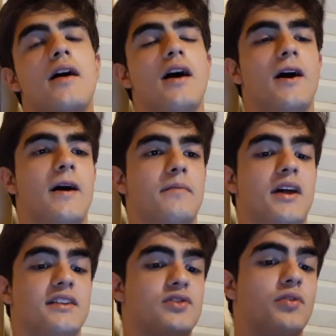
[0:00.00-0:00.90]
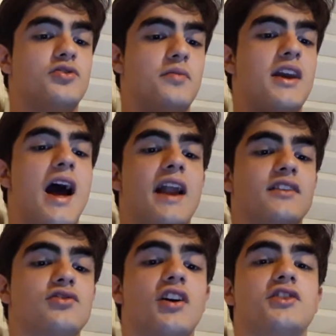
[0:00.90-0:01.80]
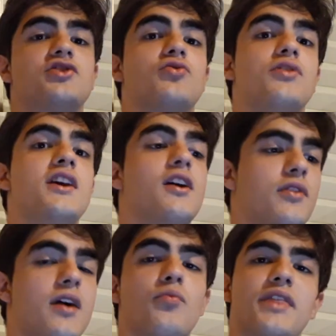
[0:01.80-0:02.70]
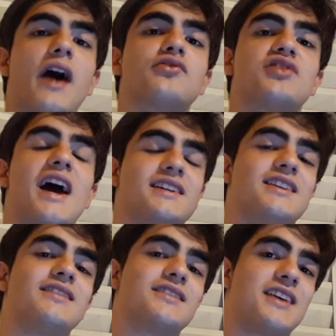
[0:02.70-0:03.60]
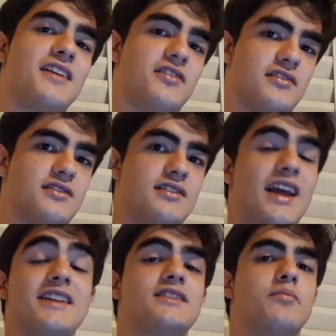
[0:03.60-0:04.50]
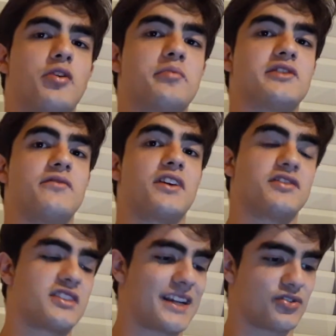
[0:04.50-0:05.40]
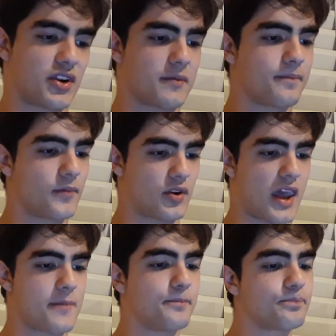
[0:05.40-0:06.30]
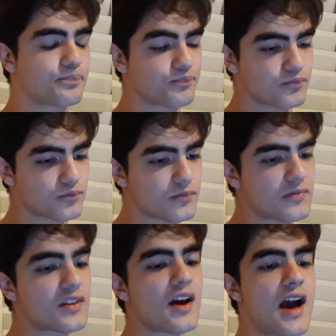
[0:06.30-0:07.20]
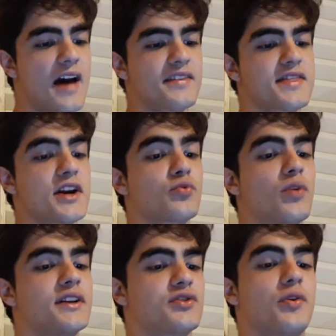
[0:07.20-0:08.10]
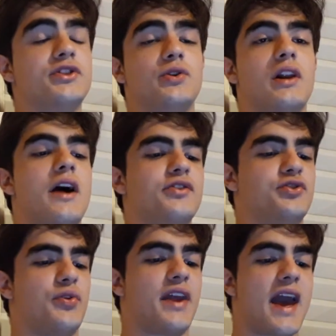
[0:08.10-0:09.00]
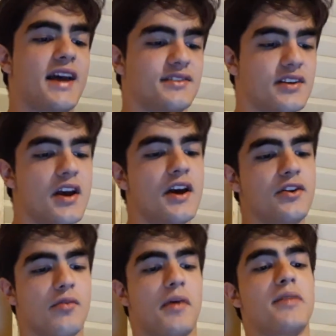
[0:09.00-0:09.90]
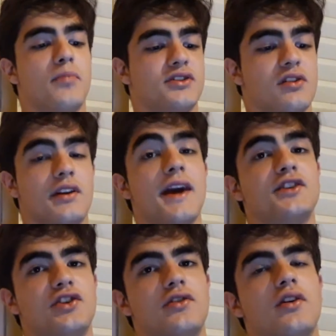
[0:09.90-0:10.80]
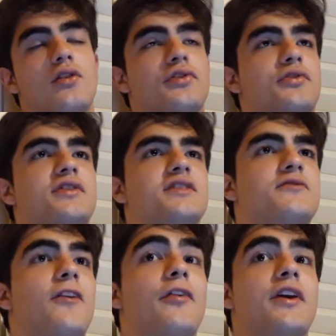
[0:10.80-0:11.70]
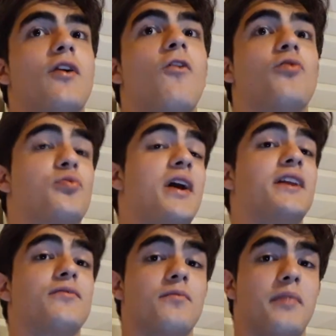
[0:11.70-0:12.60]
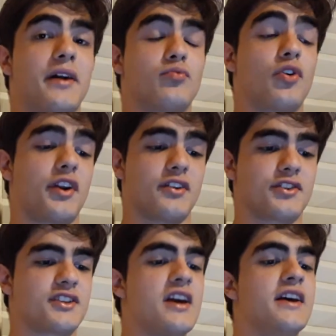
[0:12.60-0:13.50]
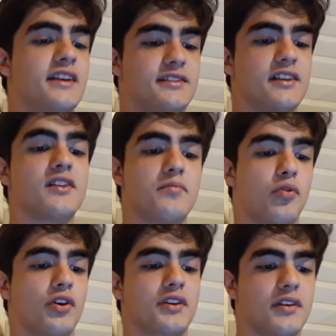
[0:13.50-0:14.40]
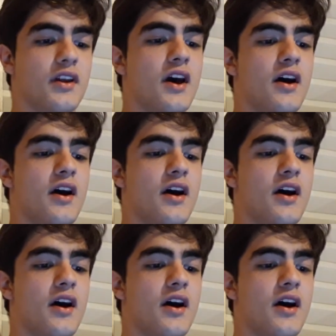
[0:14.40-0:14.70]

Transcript: and it's going to be adding tonnage to the area without taxing the tendons. That's the purpose of the concentric, okay? And the third one is going to allow you to enhance your mind-muscle connection, although this is very overrated by Reuters. It's still important.